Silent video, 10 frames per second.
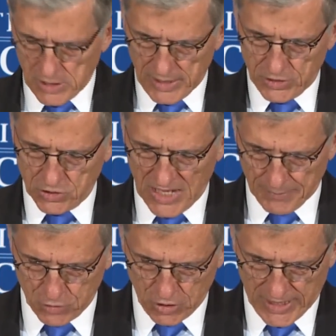in a
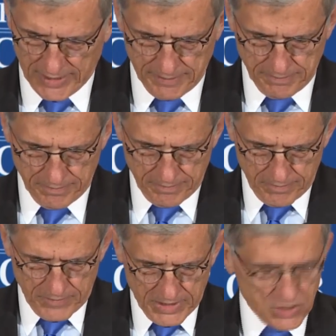snapshot.
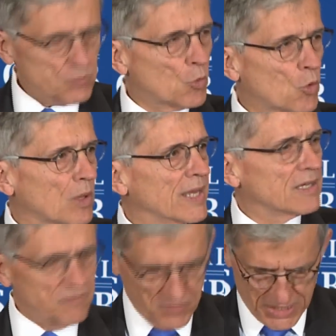It's more like
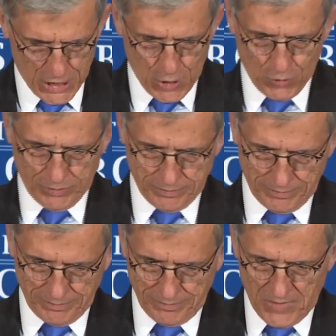a video
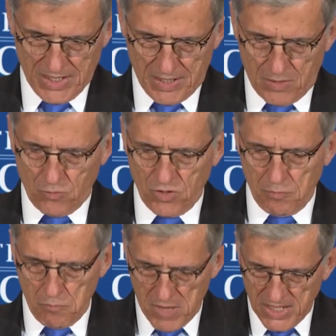with
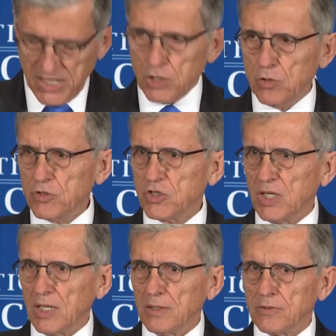many new
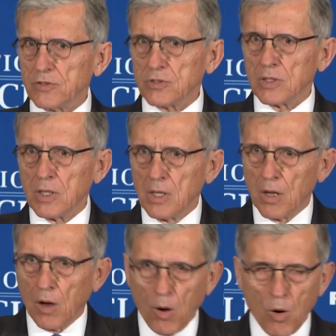scenes,
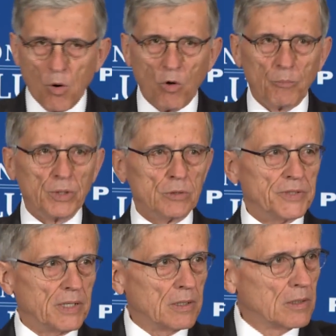all
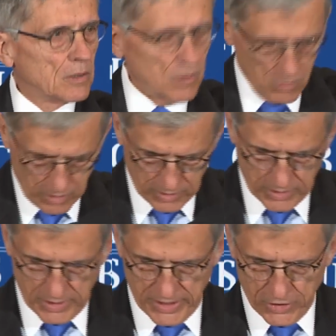building on
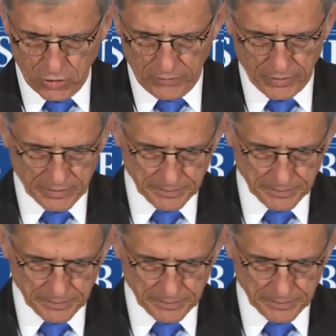each other.